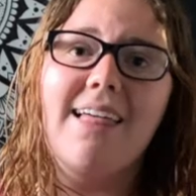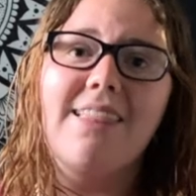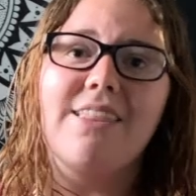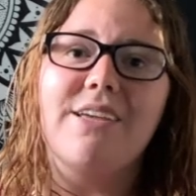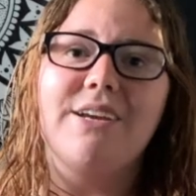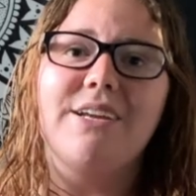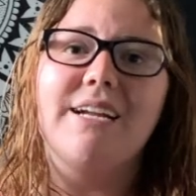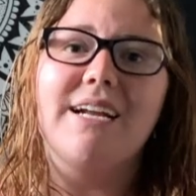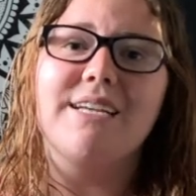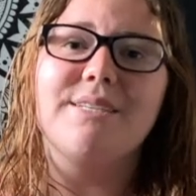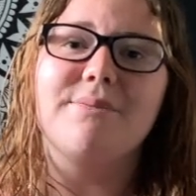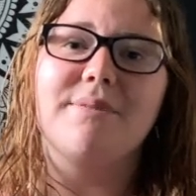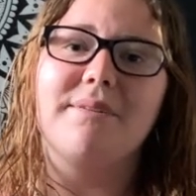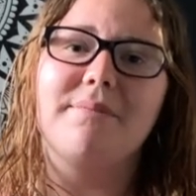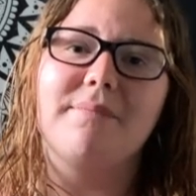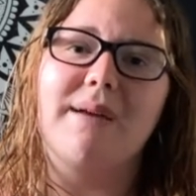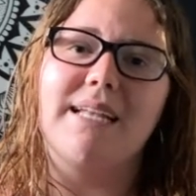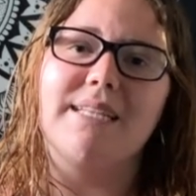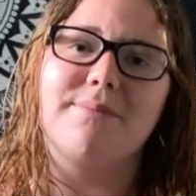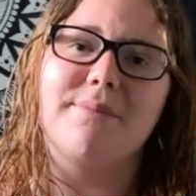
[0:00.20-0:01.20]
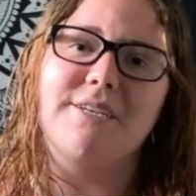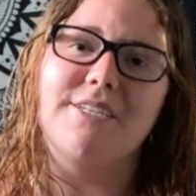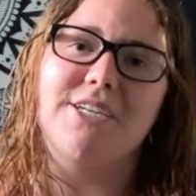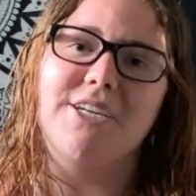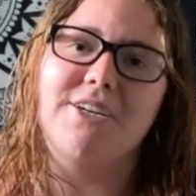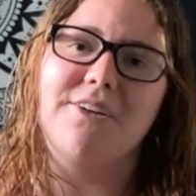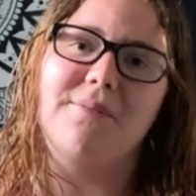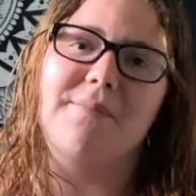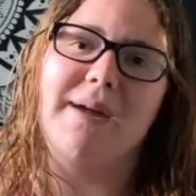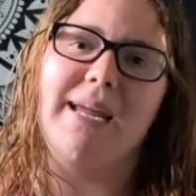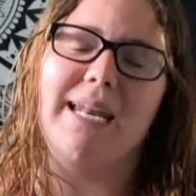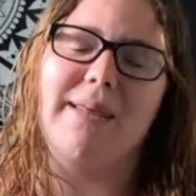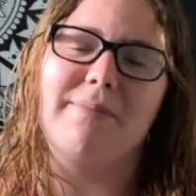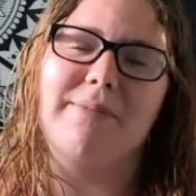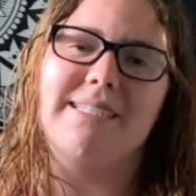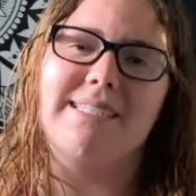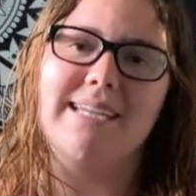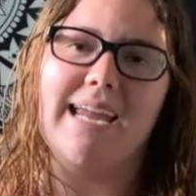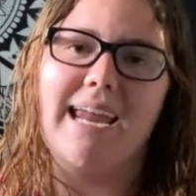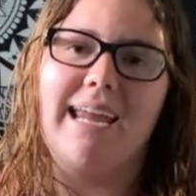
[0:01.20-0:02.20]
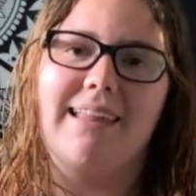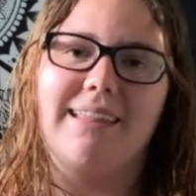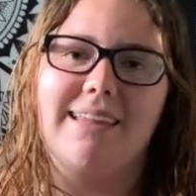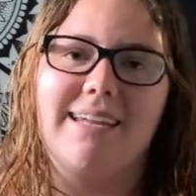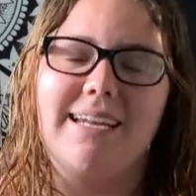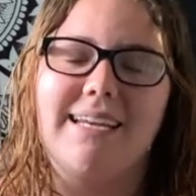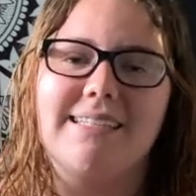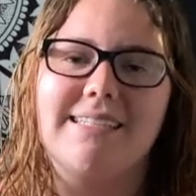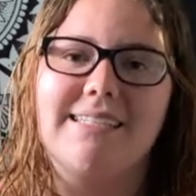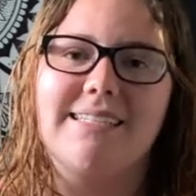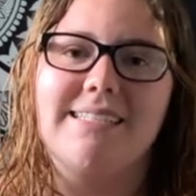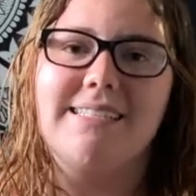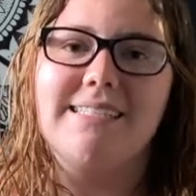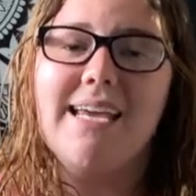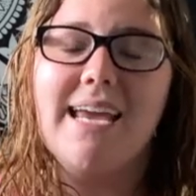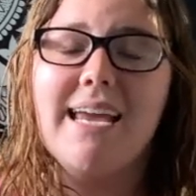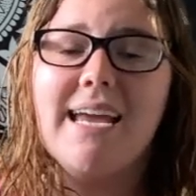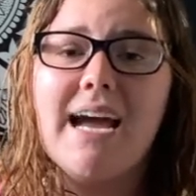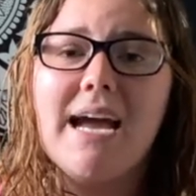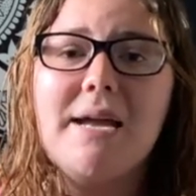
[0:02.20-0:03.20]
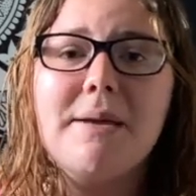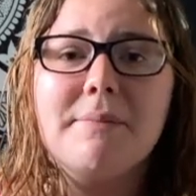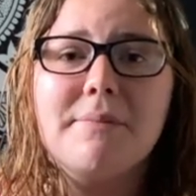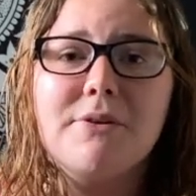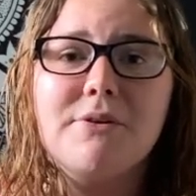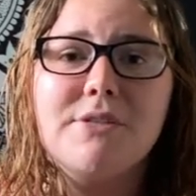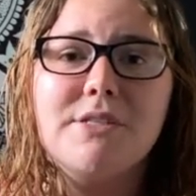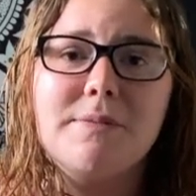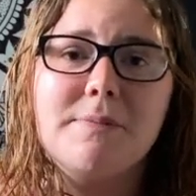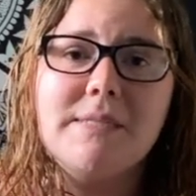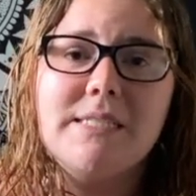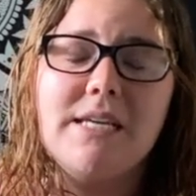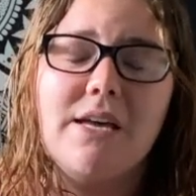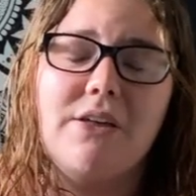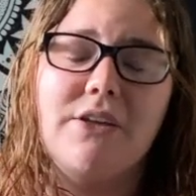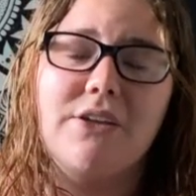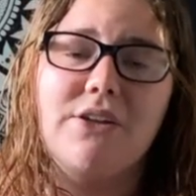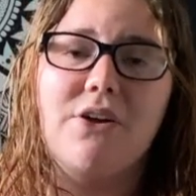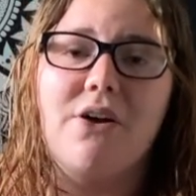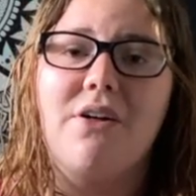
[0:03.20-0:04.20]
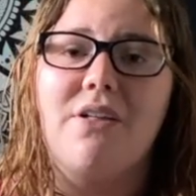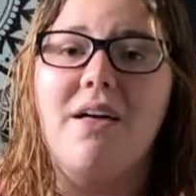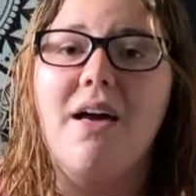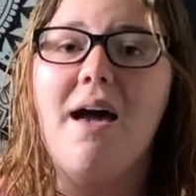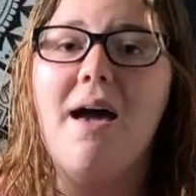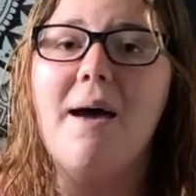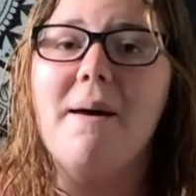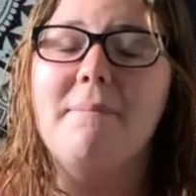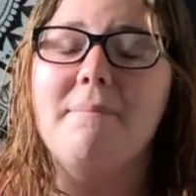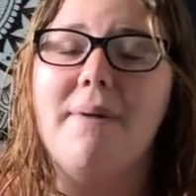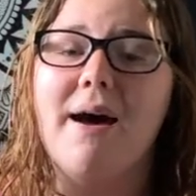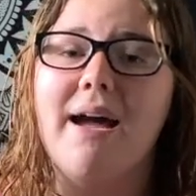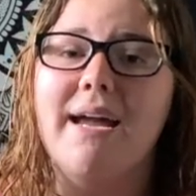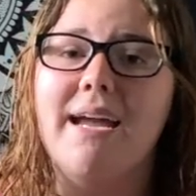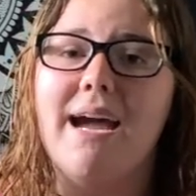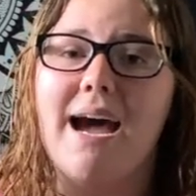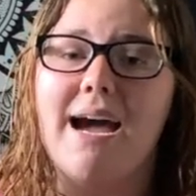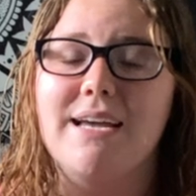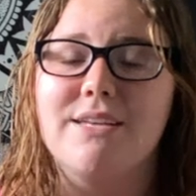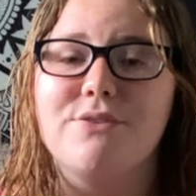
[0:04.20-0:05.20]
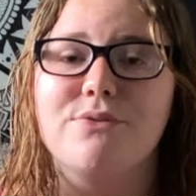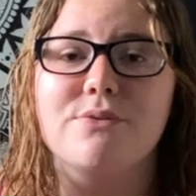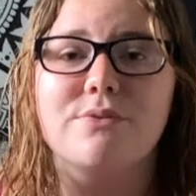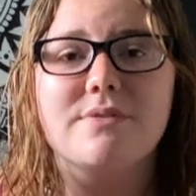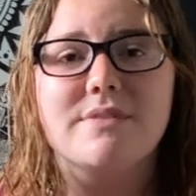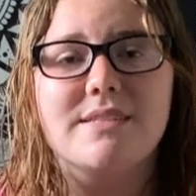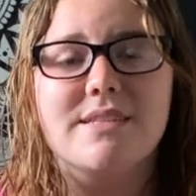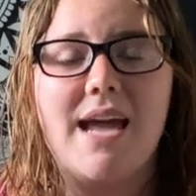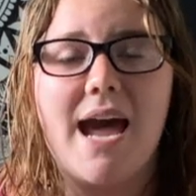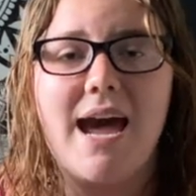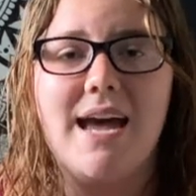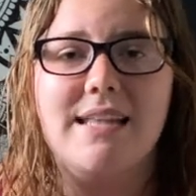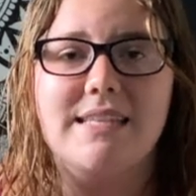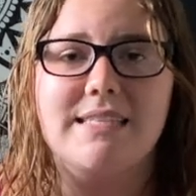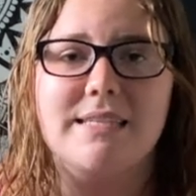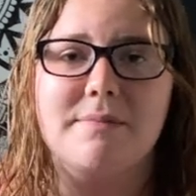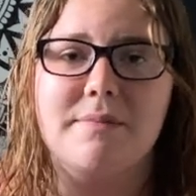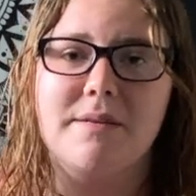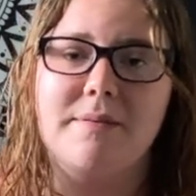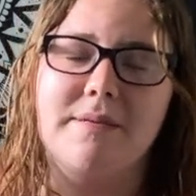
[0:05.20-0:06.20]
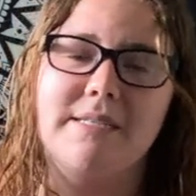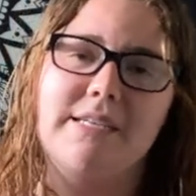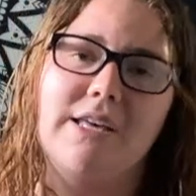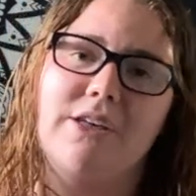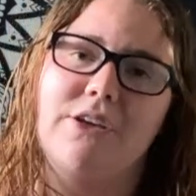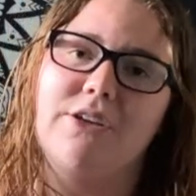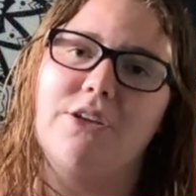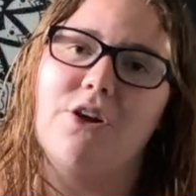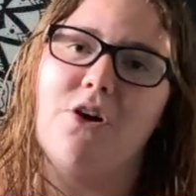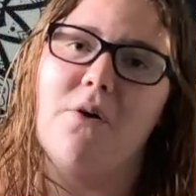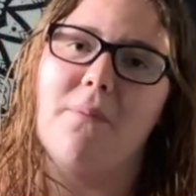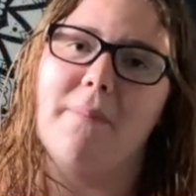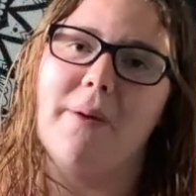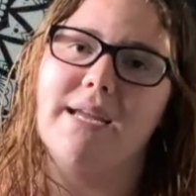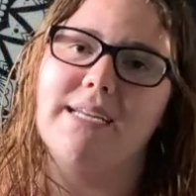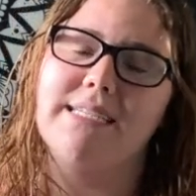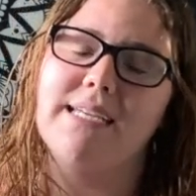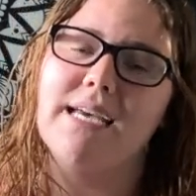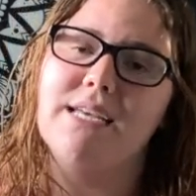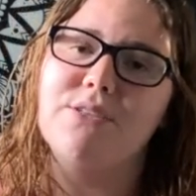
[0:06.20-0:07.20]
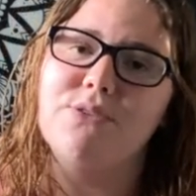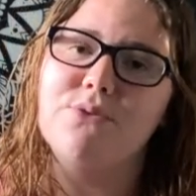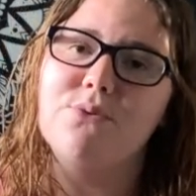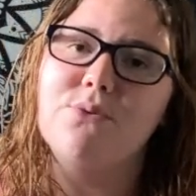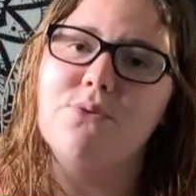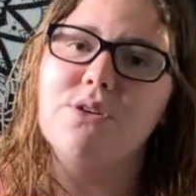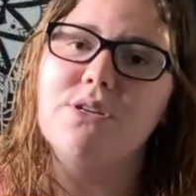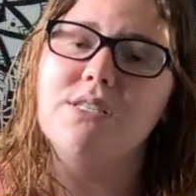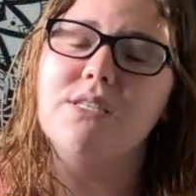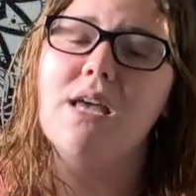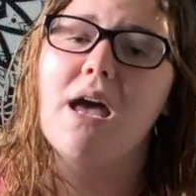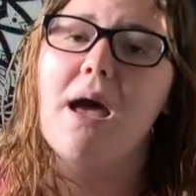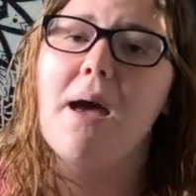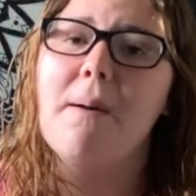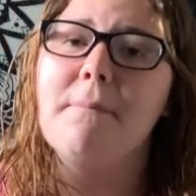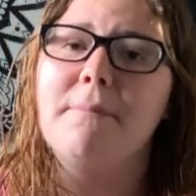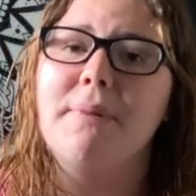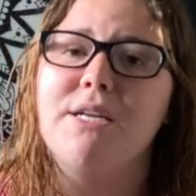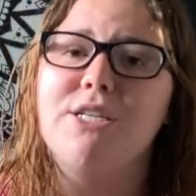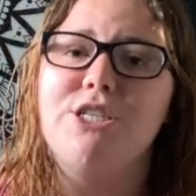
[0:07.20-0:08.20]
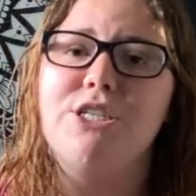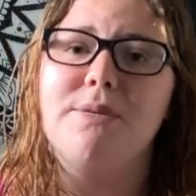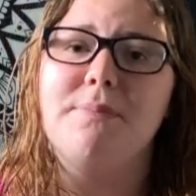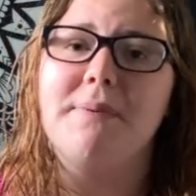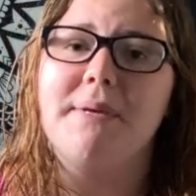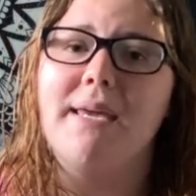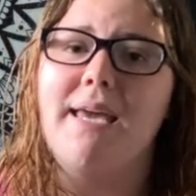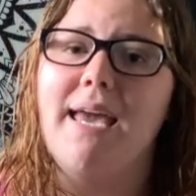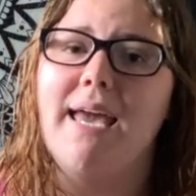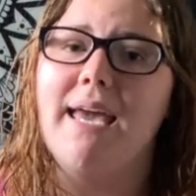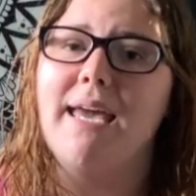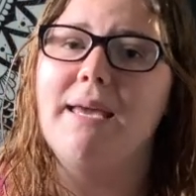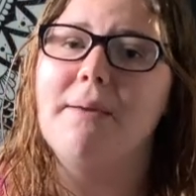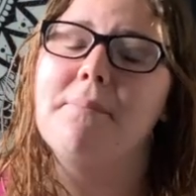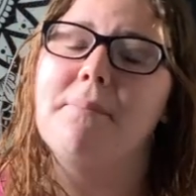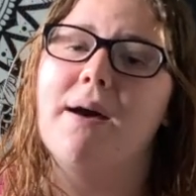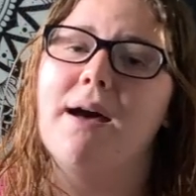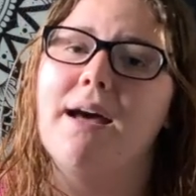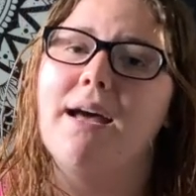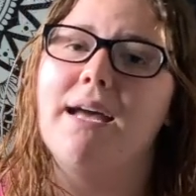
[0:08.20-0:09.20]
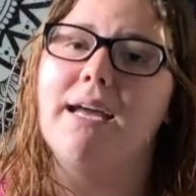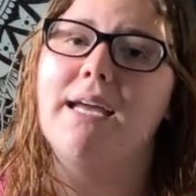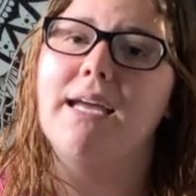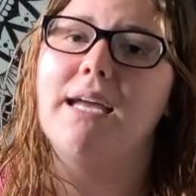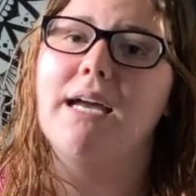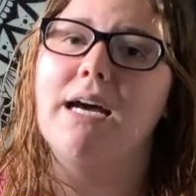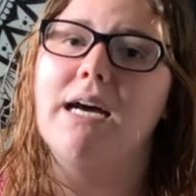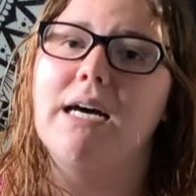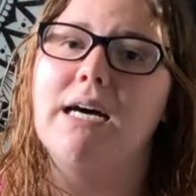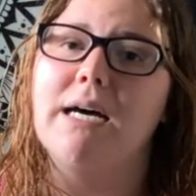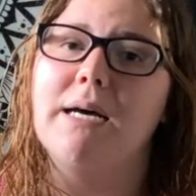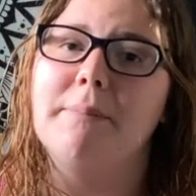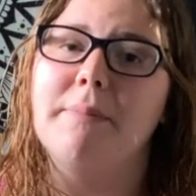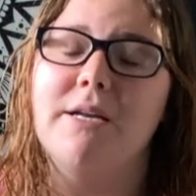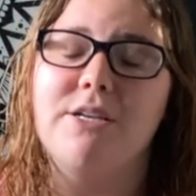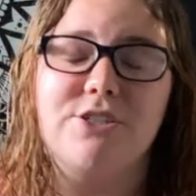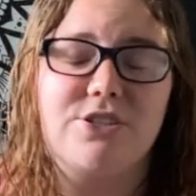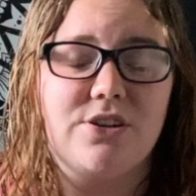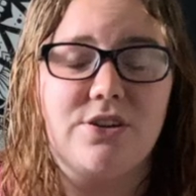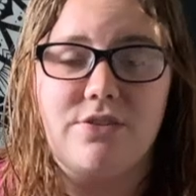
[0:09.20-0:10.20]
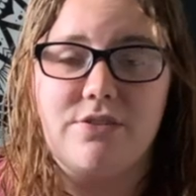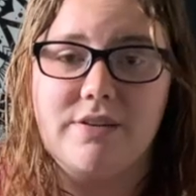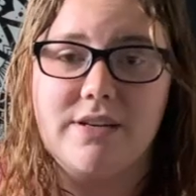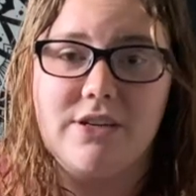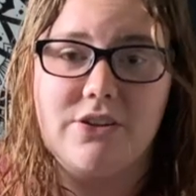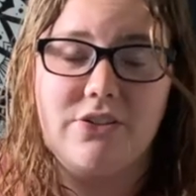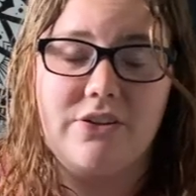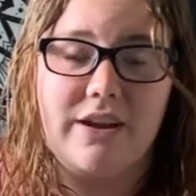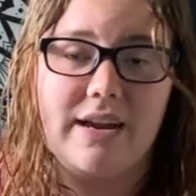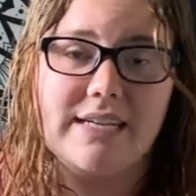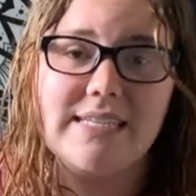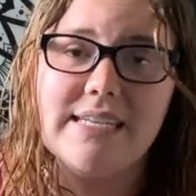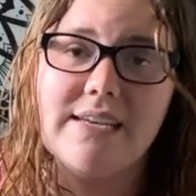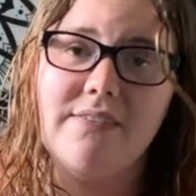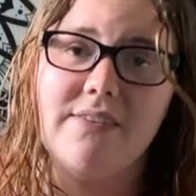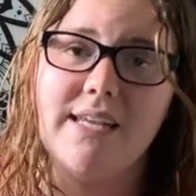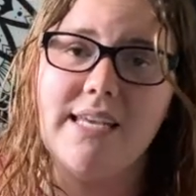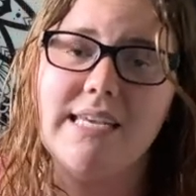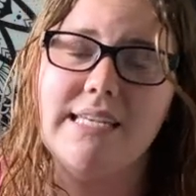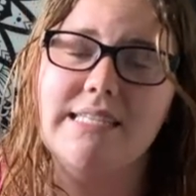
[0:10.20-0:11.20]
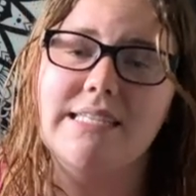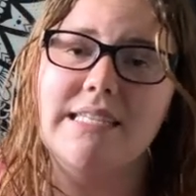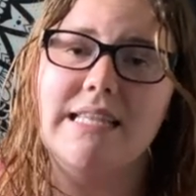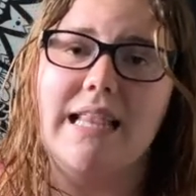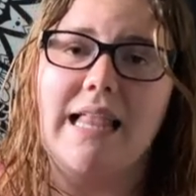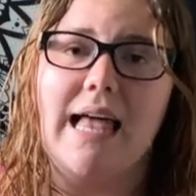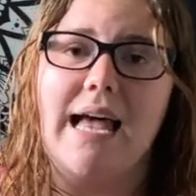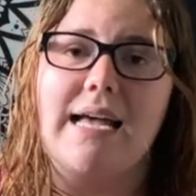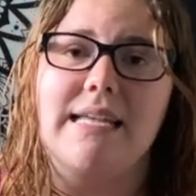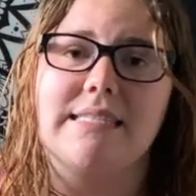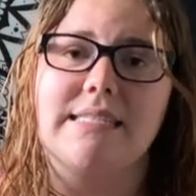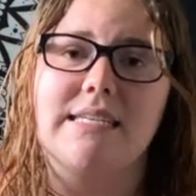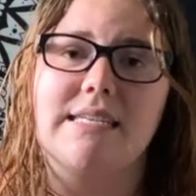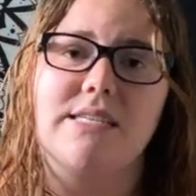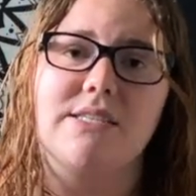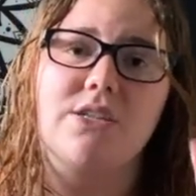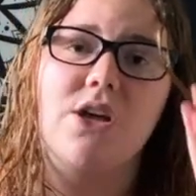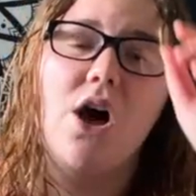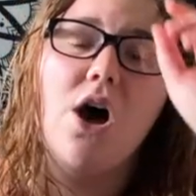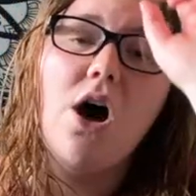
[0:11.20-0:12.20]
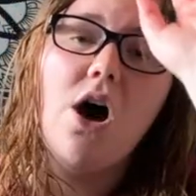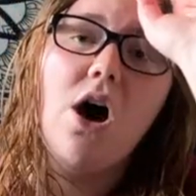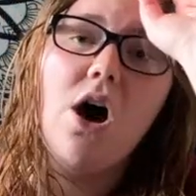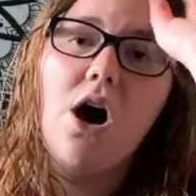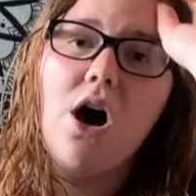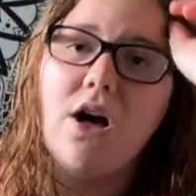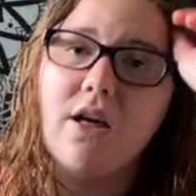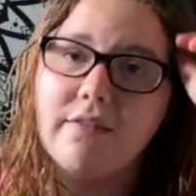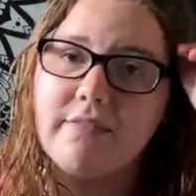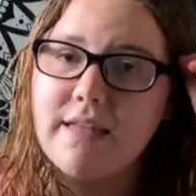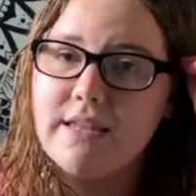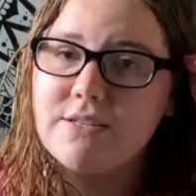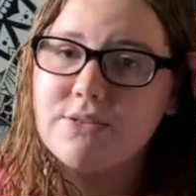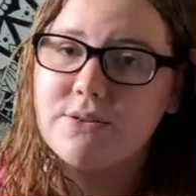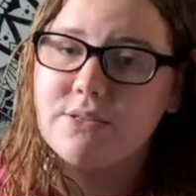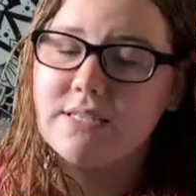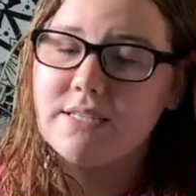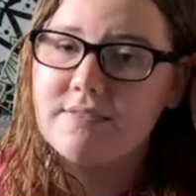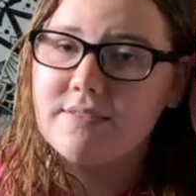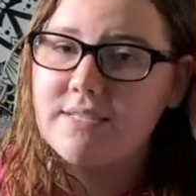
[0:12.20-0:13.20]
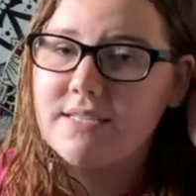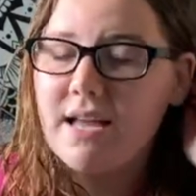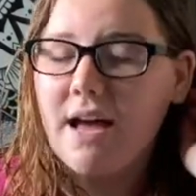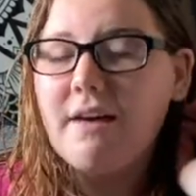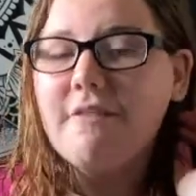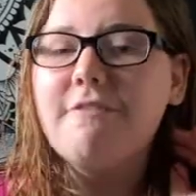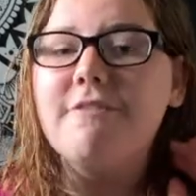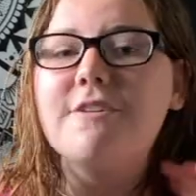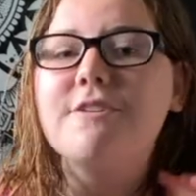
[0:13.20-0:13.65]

you guys, welcome back to my channel. My name is Caitlyn, and today I am going to be telling y'all my high school stats. I'm going to be telling y'all my test scores, my GPA, my extracurricular activities, classes, all that sorts of stuff.